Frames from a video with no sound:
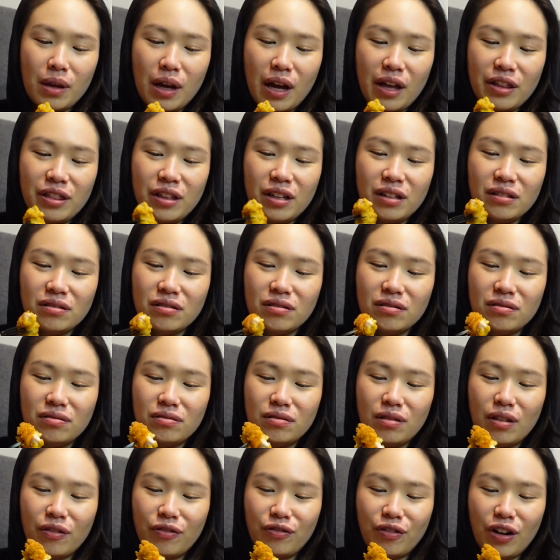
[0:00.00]
I think
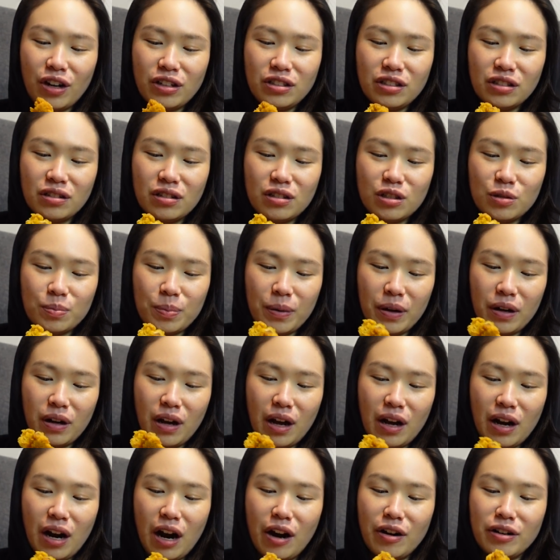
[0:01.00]
the fried chicken is better
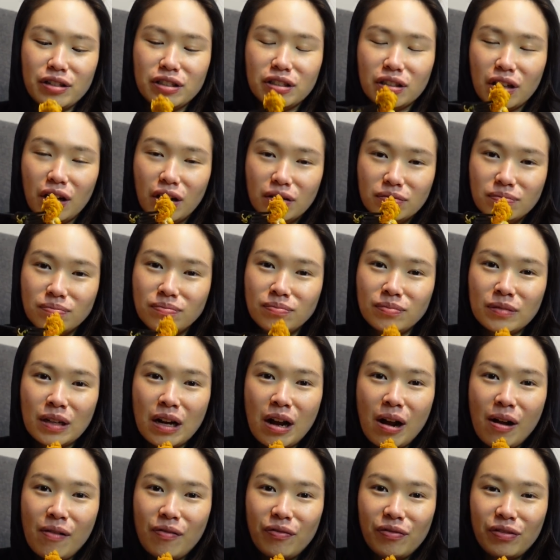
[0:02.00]
at Arisan
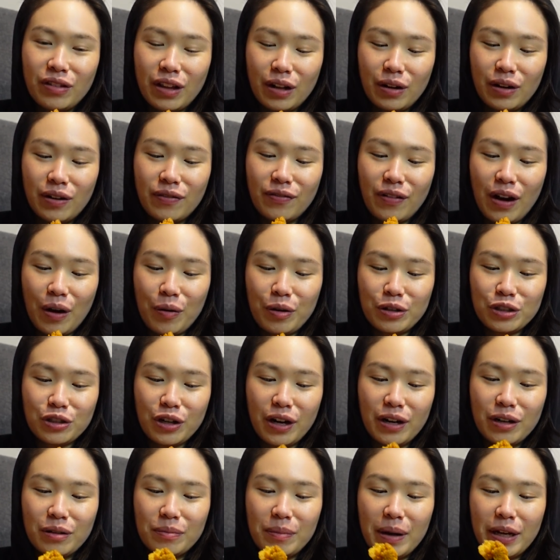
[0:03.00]
than if I were
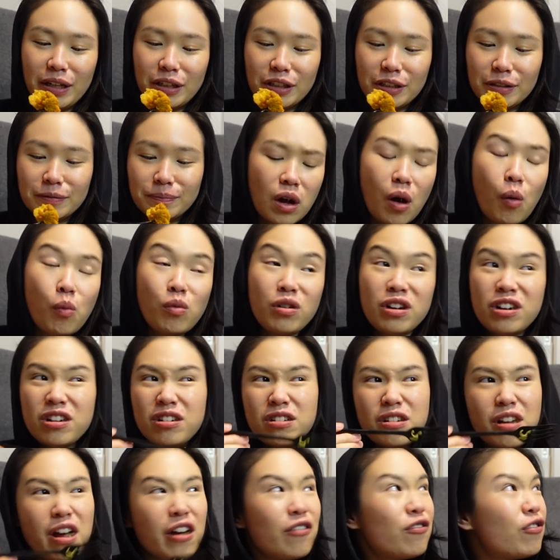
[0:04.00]
trying to make it. We need
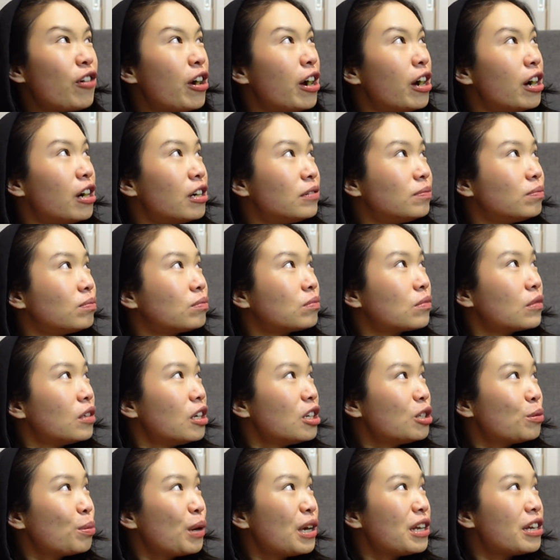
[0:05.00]
an air fryer.
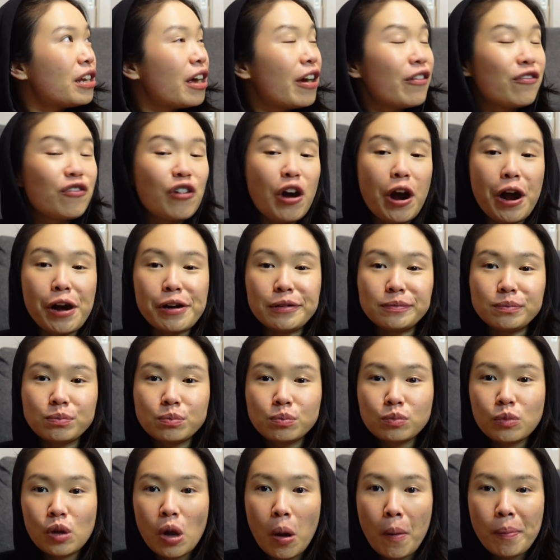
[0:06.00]
Let's buy an air fryer.
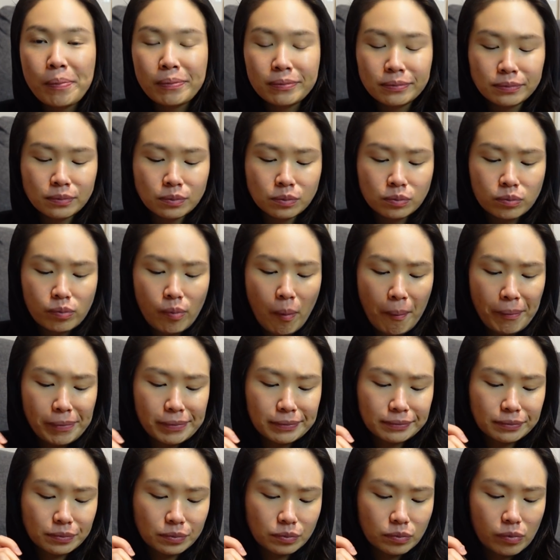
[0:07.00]
We
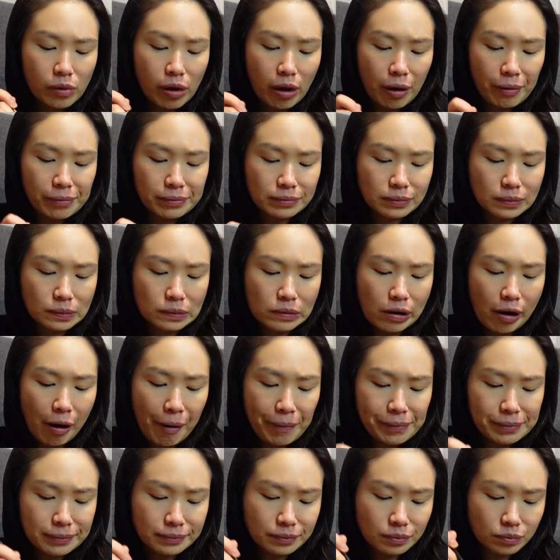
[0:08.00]
need an, a rice
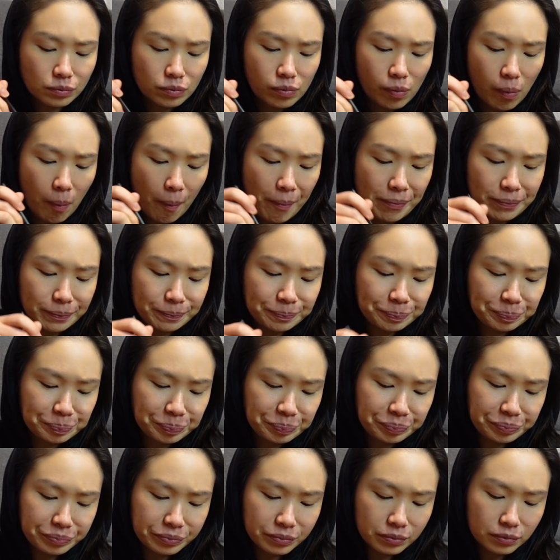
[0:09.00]
cooker and an
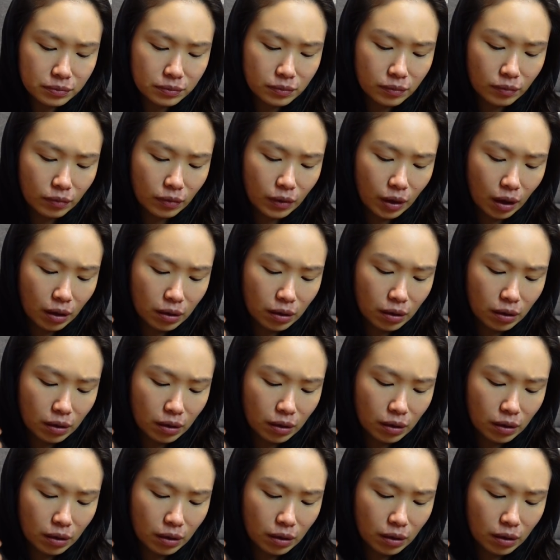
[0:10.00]
air fryer.